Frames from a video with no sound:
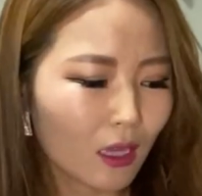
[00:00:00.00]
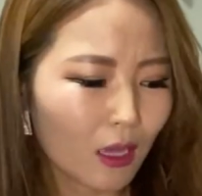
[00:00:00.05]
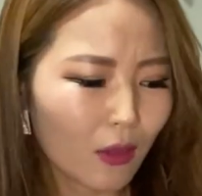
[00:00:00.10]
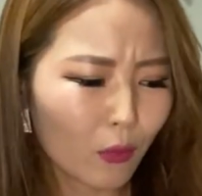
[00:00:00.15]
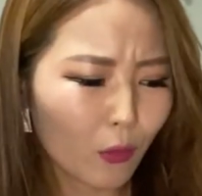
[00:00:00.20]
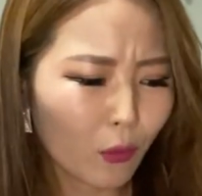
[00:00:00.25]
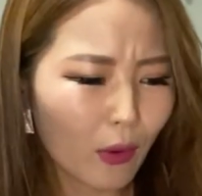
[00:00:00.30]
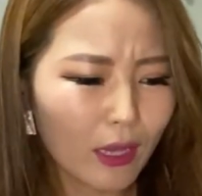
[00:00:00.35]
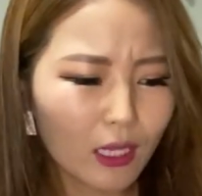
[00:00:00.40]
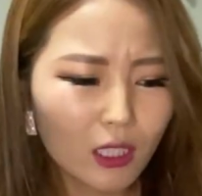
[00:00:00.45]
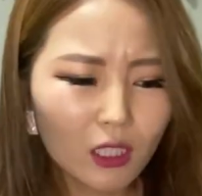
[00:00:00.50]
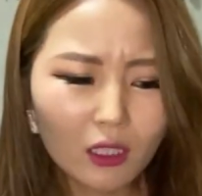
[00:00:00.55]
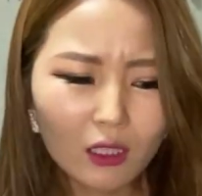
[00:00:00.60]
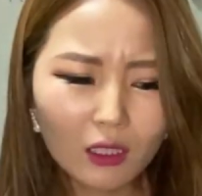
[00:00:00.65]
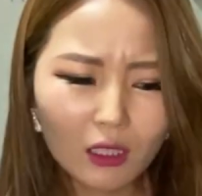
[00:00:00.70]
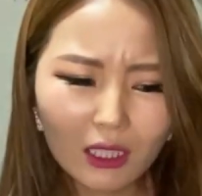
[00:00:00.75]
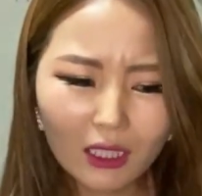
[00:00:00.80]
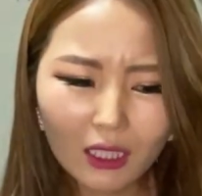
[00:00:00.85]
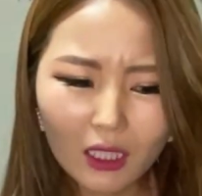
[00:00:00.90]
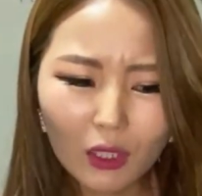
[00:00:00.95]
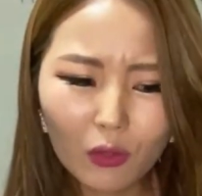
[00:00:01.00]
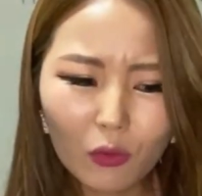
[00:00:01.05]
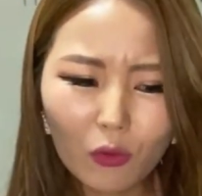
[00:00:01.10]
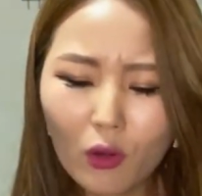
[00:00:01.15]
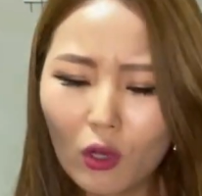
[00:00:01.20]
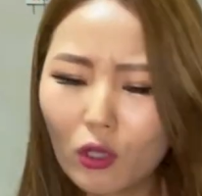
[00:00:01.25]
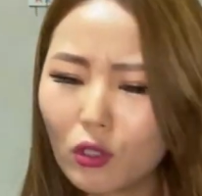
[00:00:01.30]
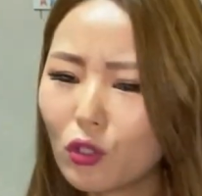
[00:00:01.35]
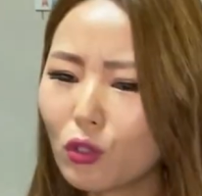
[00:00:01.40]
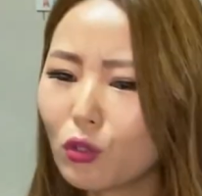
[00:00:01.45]
when he
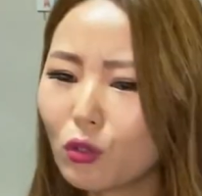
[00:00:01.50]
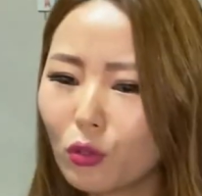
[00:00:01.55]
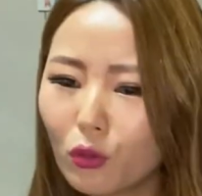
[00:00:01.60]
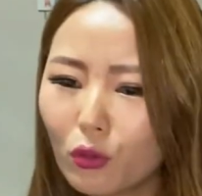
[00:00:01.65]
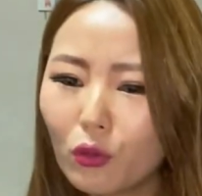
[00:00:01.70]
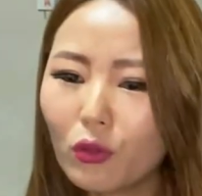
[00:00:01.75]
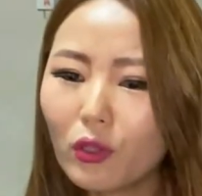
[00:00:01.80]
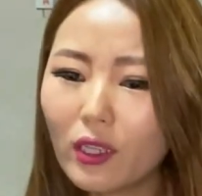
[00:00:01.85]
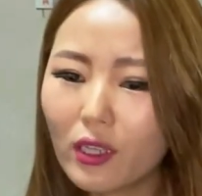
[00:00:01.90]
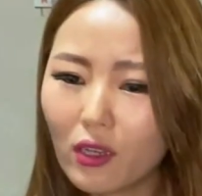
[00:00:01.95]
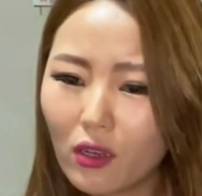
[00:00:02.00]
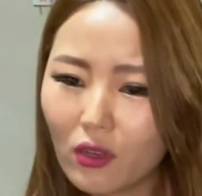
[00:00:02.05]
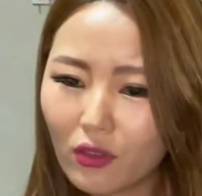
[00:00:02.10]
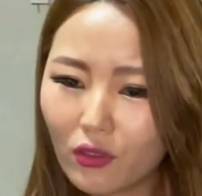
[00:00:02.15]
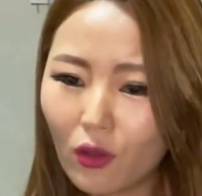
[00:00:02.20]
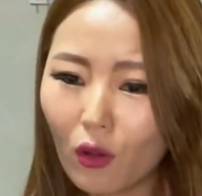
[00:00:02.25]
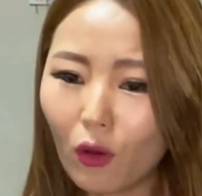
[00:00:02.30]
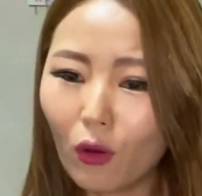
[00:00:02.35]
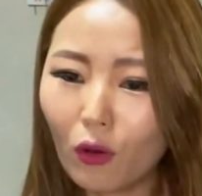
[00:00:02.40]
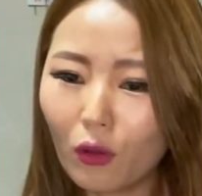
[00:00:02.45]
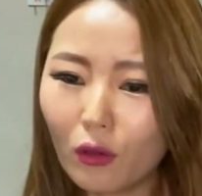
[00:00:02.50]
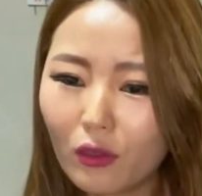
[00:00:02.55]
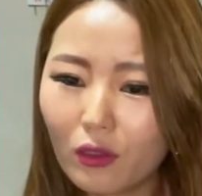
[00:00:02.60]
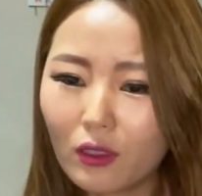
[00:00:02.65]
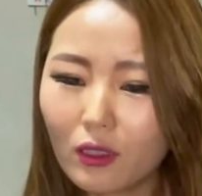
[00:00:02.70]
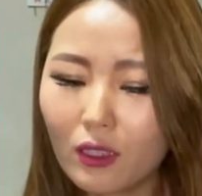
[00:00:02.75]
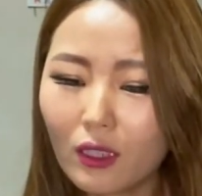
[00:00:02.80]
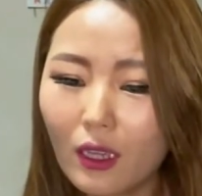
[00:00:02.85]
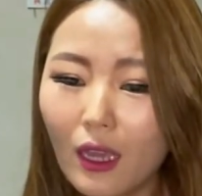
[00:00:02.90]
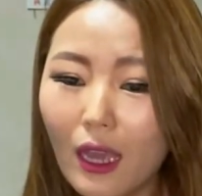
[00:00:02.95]
was two years old,
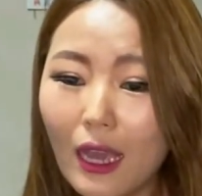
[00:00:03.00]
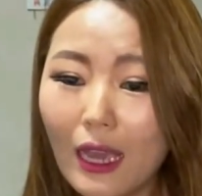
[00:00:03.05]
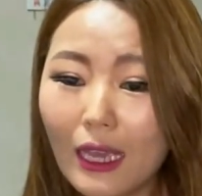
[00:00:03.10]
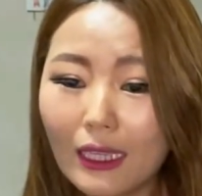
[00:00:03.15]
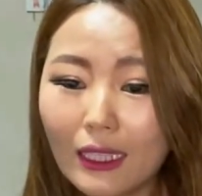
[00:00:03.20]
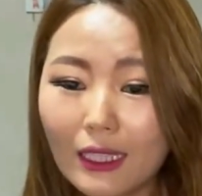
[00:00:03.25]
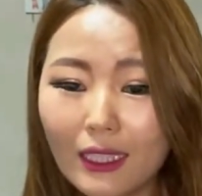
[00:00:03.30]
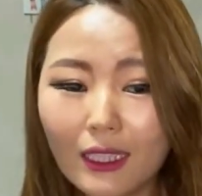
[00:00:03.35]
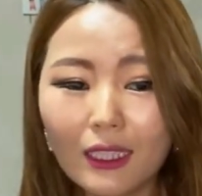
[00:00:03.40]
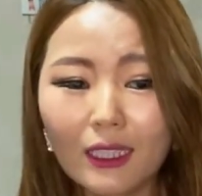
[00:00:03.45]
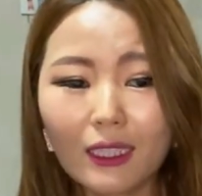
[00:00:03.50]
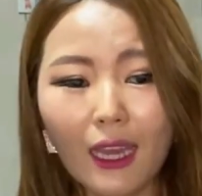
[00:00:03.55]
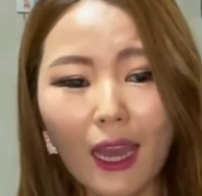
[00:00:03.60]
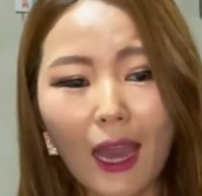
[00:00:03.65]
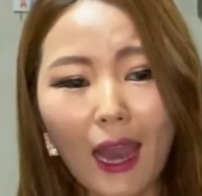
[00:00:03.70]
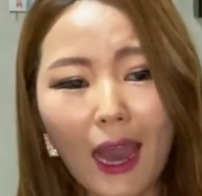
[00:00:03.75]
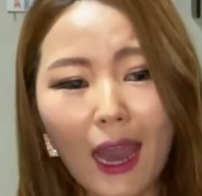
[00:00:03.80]
he mm-hmm.